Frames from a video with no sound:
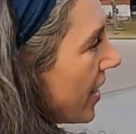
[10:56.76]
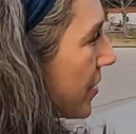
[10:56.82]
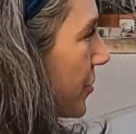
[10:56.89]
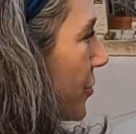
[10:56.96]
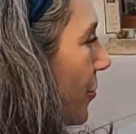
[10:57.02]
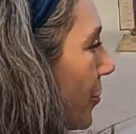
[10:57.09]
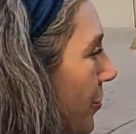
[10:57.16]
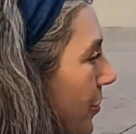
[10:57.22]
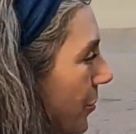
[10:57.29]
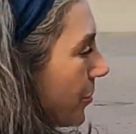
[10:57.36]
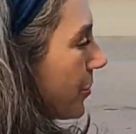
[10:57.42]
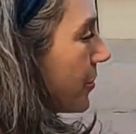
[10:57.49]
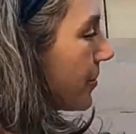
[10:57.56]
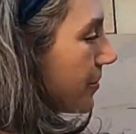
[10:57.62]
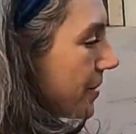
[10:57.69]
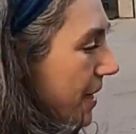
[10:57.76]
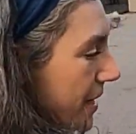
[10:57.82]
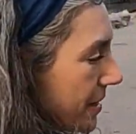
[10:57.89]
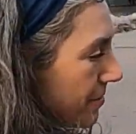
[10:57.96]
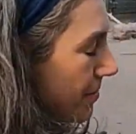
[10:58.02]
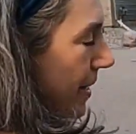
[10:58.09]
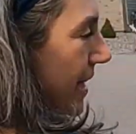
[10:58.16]
I show you
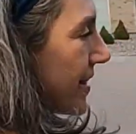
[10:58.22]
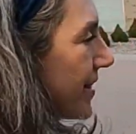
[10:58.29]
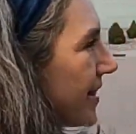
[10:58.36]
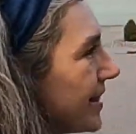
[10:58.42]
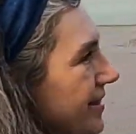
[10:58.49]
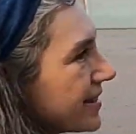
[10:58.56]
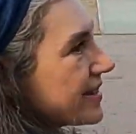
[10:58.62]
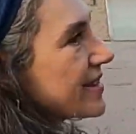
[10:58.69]
my seeds